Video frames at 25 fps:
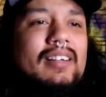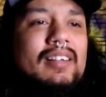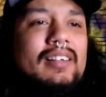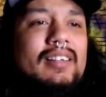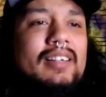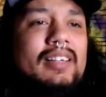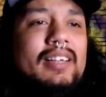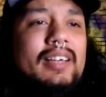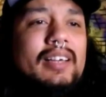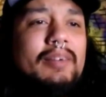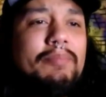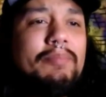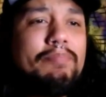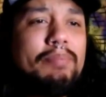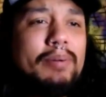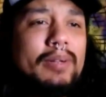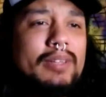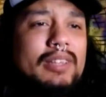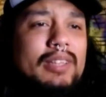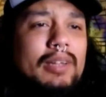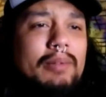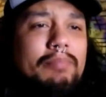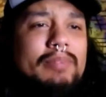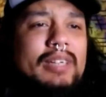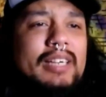He put
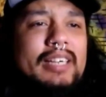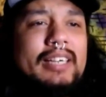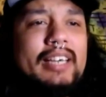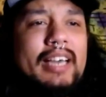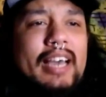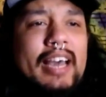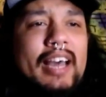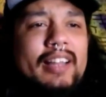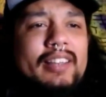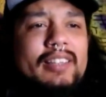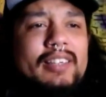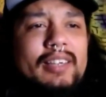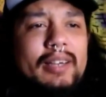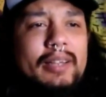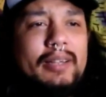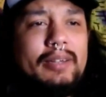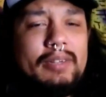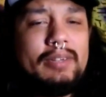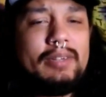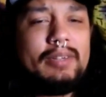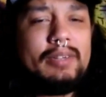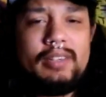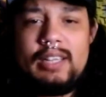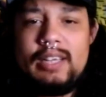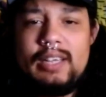them together. He
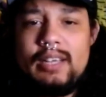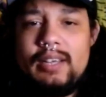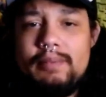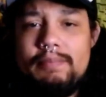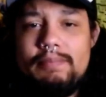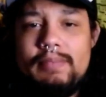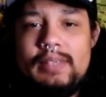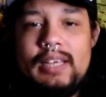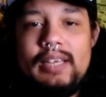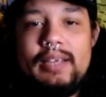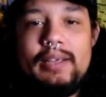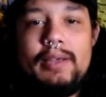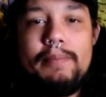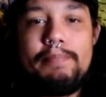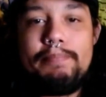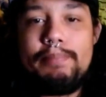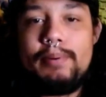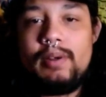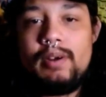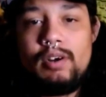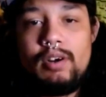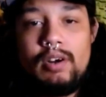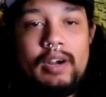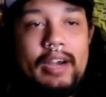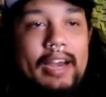could, like, he
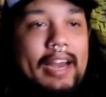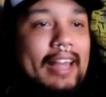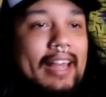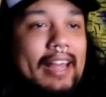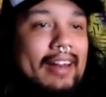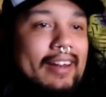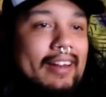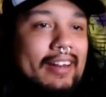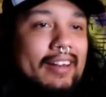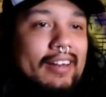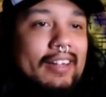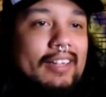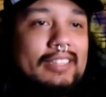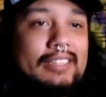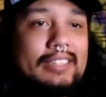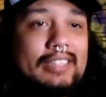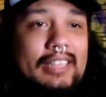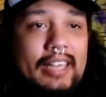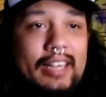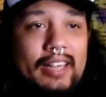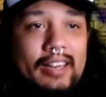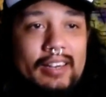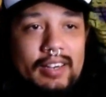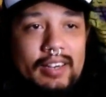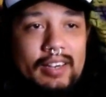put her hand in his
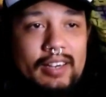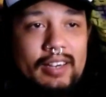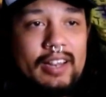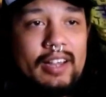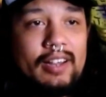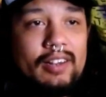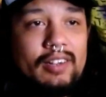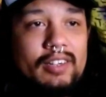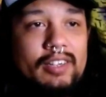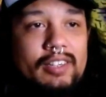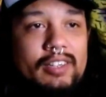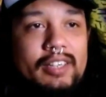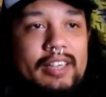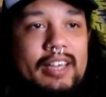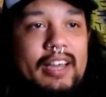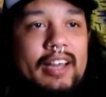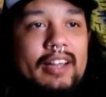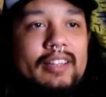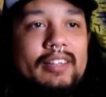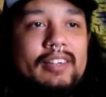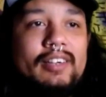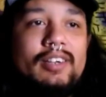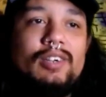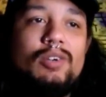hand and now they're together.